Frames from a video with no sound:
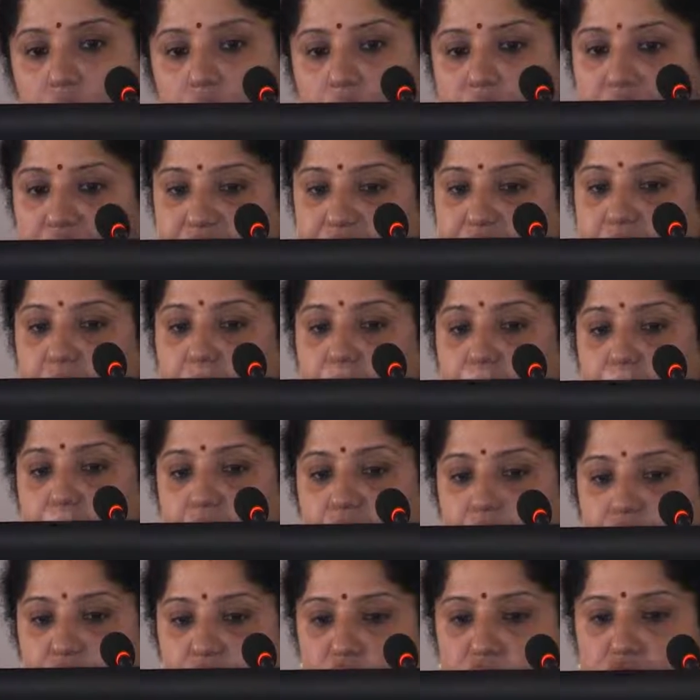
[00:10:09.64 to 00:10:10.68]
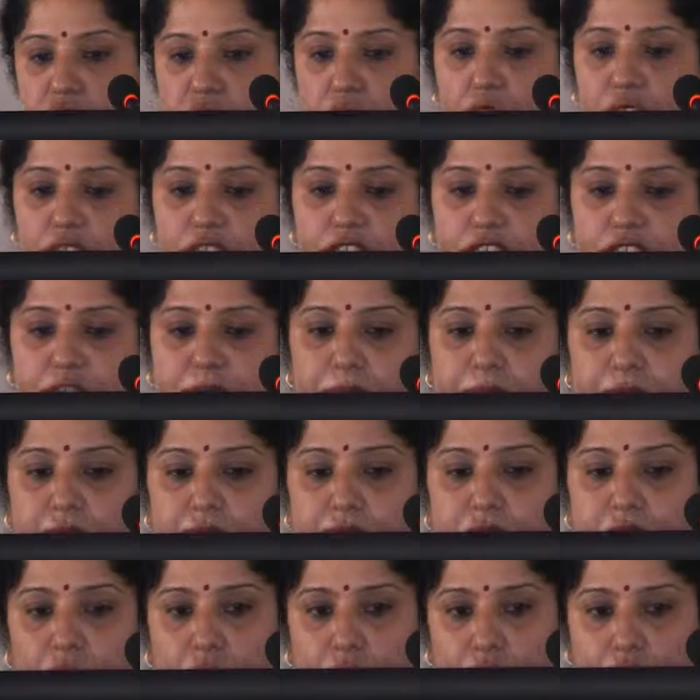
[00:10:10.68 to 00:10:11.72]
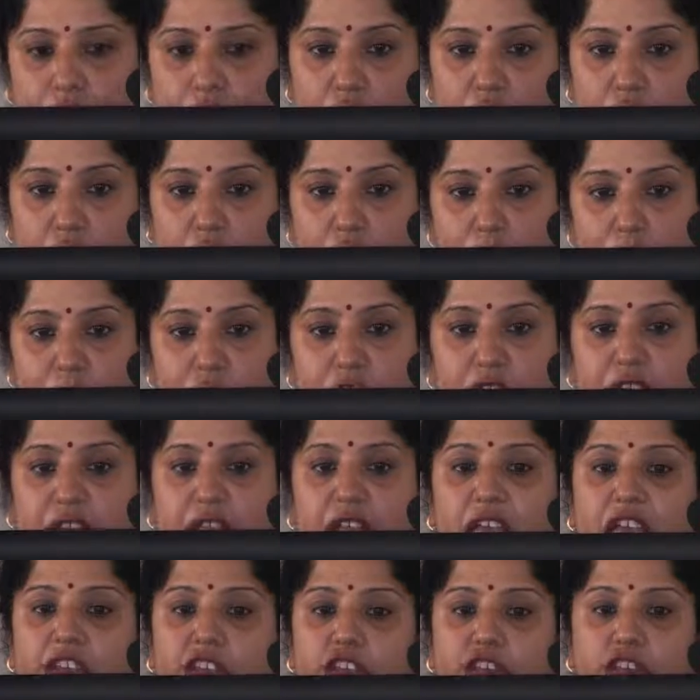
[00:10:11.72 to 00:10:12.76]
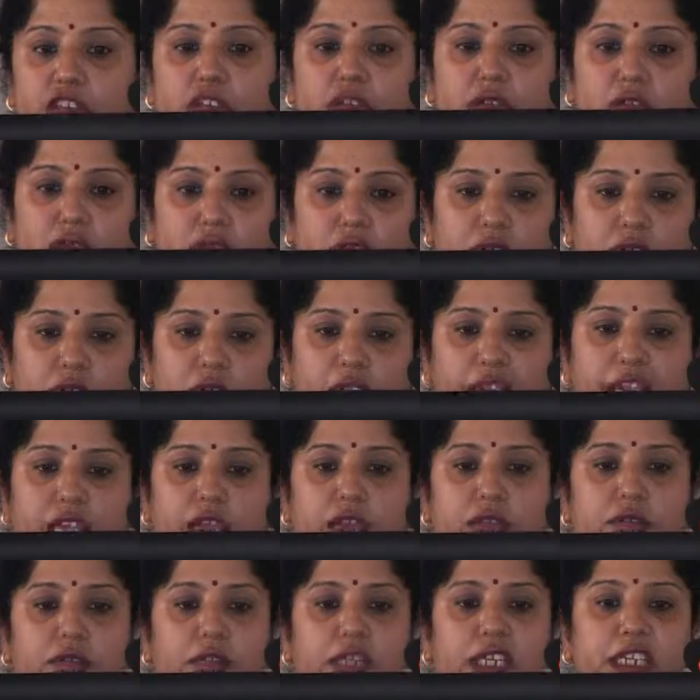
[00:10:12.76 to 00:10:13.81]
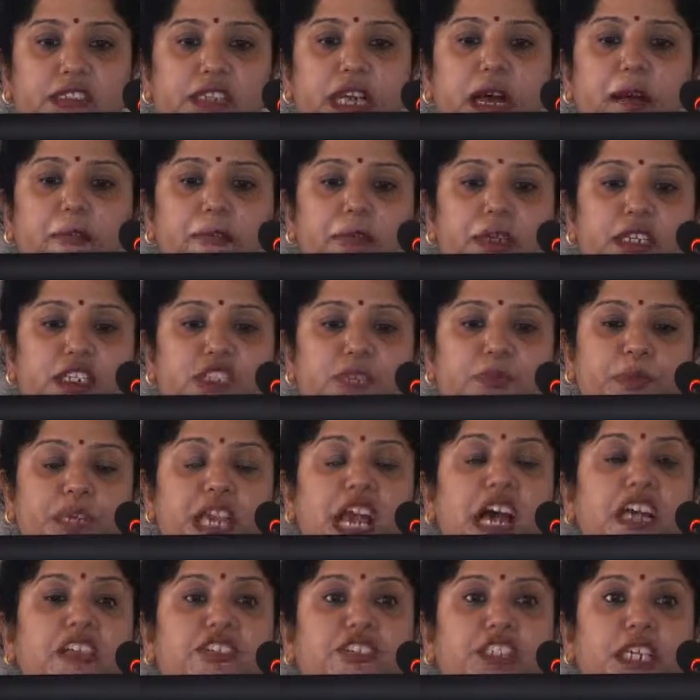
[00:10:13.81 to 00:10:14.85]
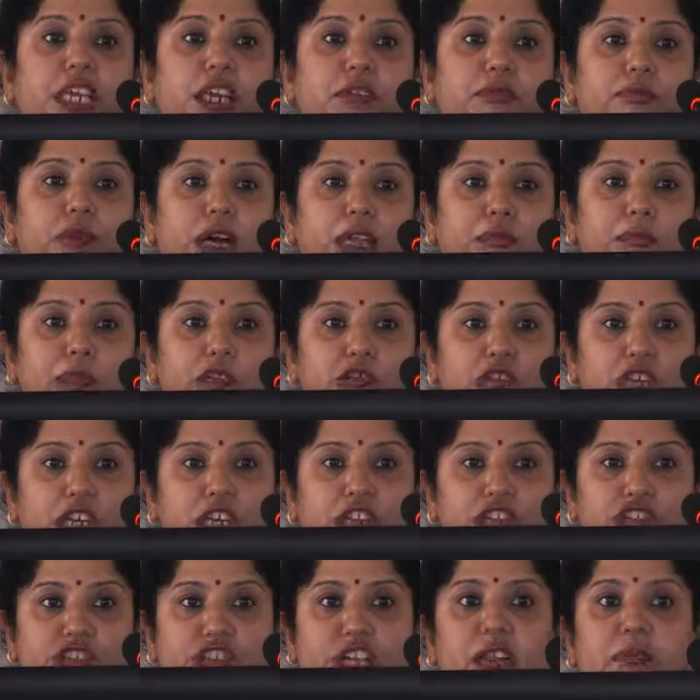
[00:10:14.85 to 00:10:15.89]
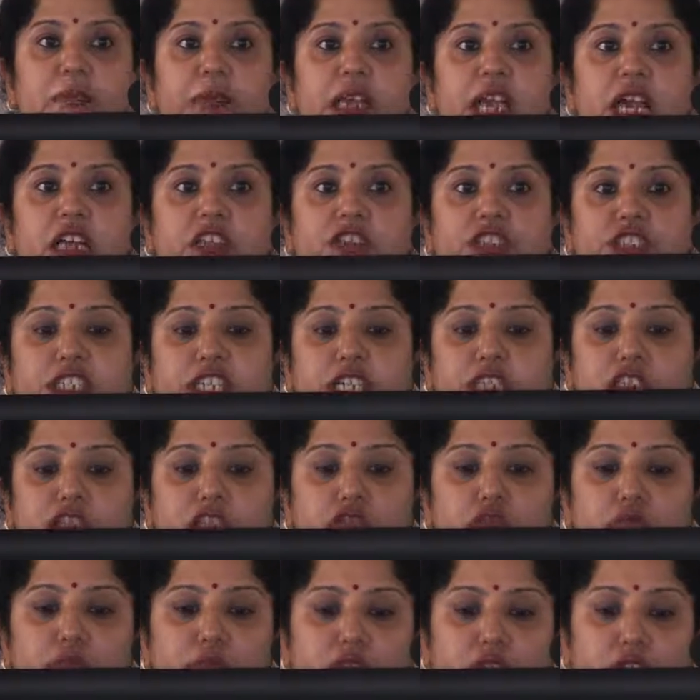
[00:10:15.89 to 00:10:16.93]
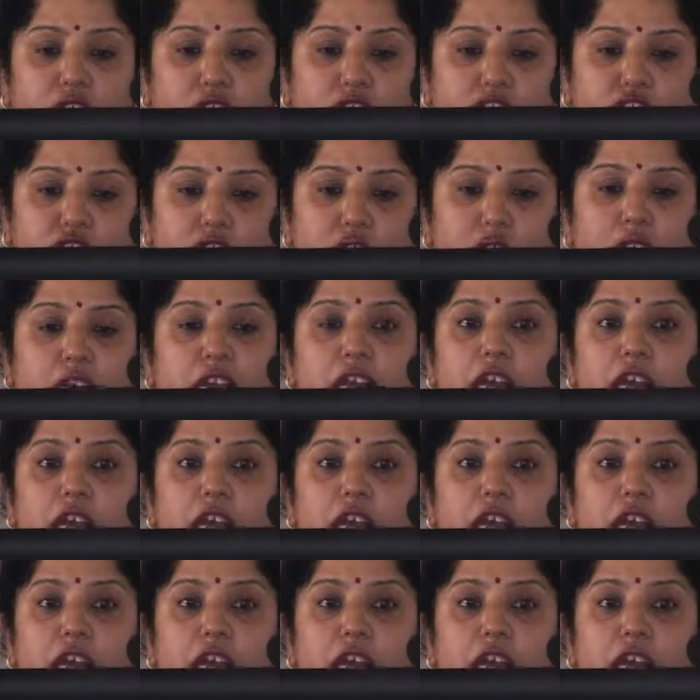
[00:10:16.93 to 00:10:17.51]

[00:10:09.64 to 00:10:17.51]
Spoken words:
The example which is already being communicated to you, like the example is BRCA1 mutation and BRCA2 mutation,